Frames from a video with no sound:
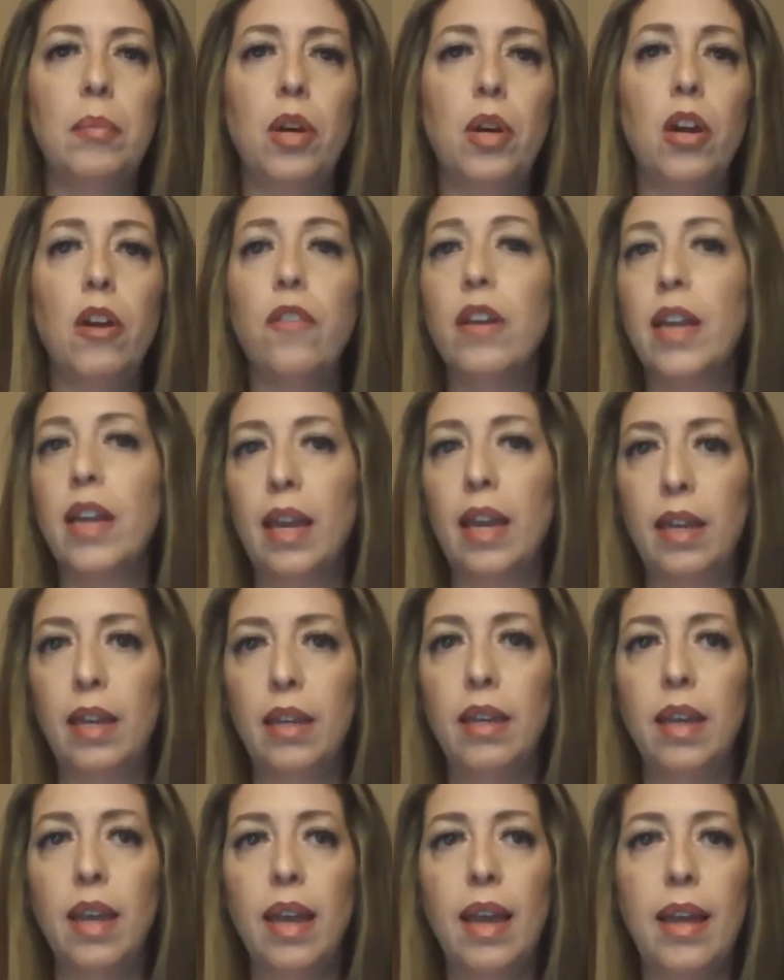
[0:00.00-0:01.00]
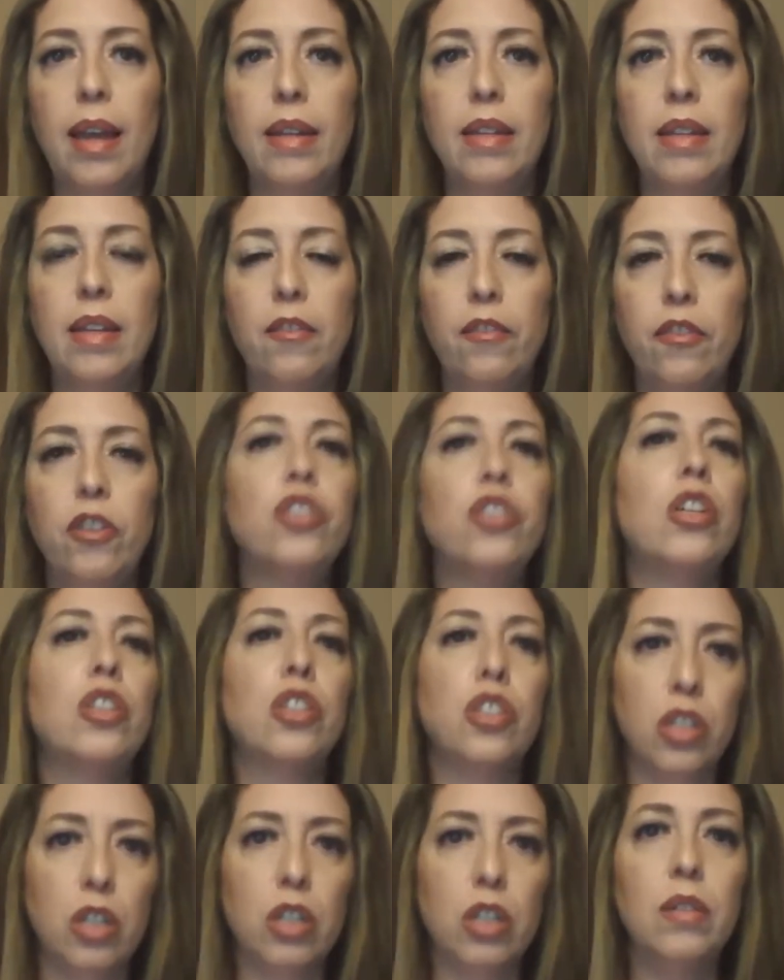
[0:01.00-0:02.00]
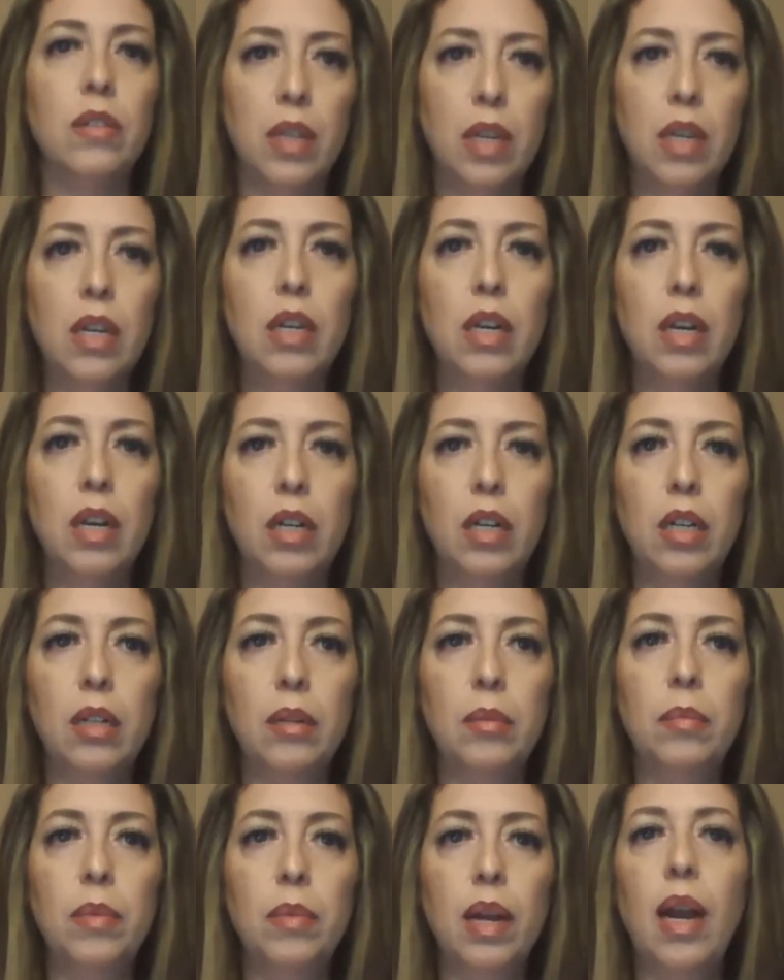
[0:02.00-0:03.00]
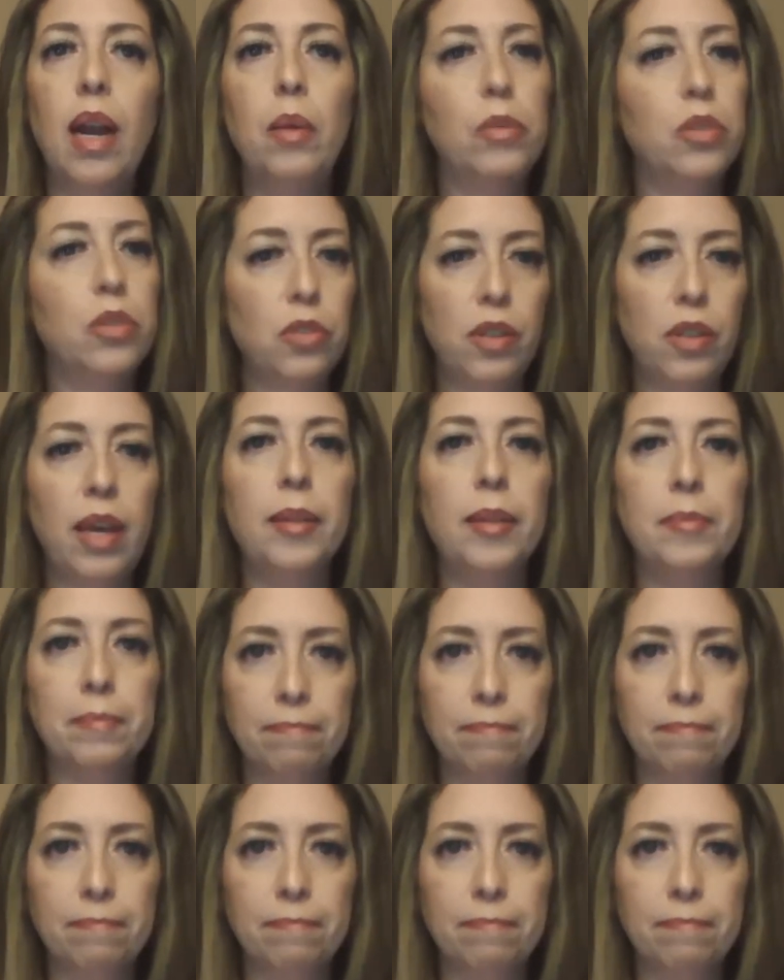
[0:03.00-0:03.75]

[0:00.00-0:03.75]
hurricane and the infrastructure, I will do that.